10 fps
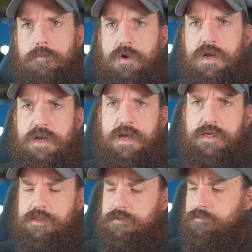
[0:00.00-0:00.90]
Pretty
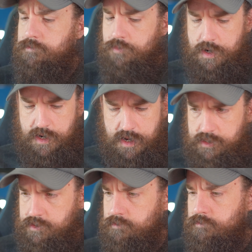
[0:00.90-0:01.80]
nice. Pretty
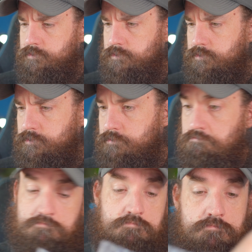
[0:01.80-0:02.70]
nice.
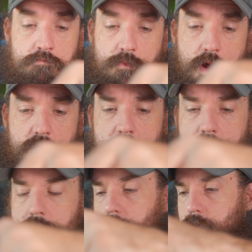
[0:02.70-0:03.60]
All right,
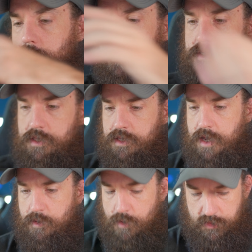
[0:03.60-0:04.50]
let's get the
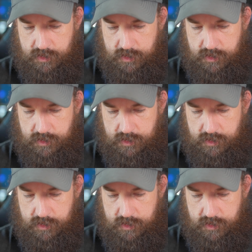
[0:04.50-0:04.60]
camera out.